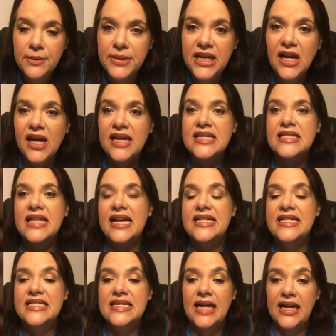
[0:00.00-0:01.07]
because
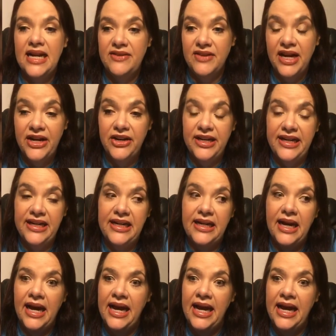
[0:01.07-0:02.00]
that does not have iron in it.